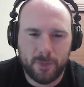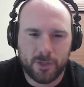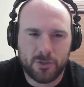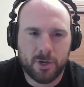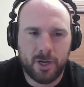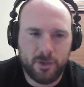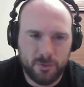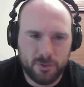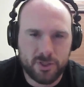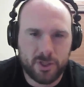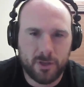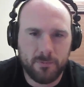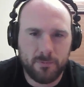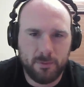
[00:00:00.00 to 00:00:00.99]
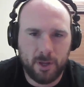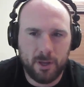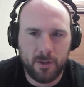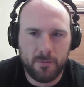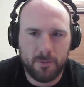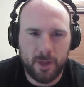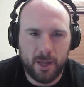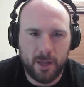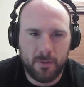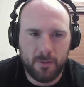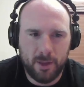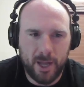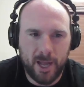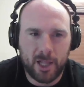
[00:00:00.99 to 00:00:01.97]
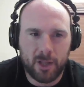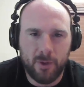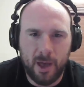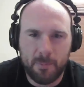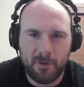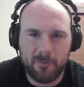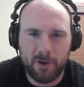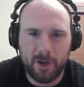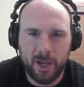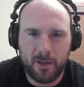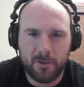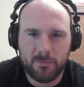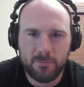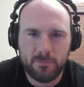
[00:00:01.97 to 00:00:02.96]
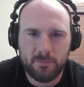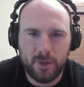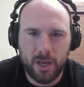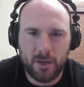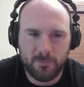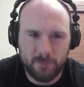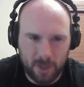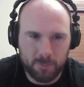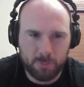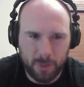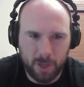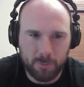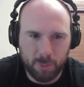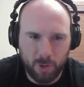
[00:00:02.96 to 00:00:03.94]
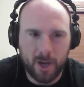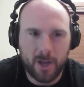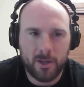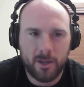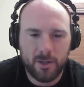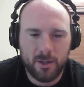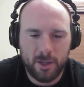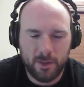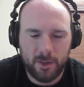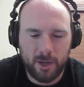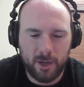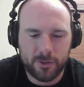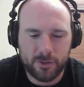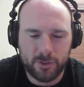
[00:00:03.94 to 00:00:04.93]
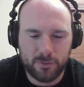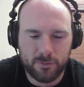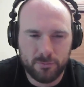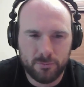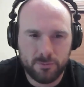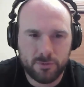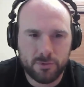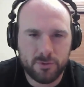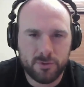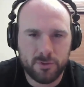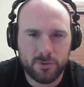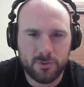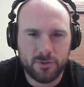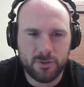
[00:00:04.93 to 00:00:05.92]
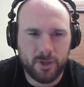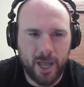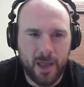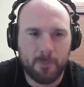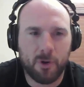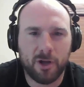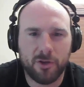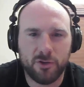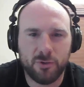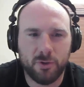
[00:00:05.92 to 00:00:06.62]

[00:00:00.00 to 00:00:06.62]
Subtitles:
use the Hallow app every day and pray. And then I also hammer on